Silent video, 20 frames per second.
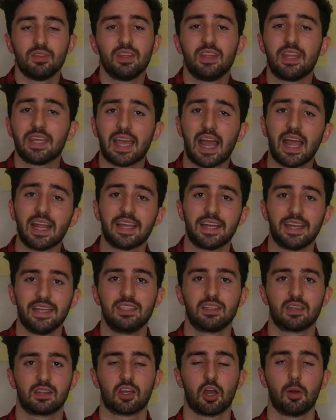they can't get
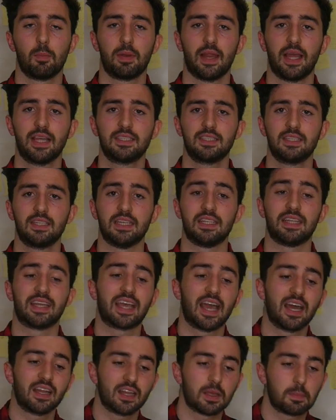into the complexity. They
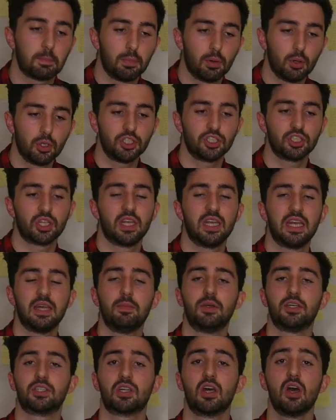can't like push the
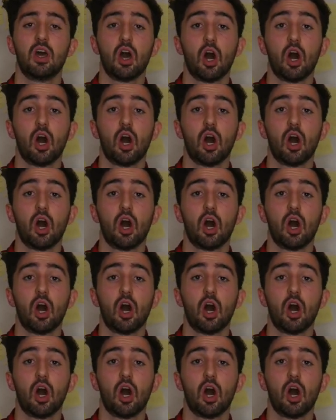limit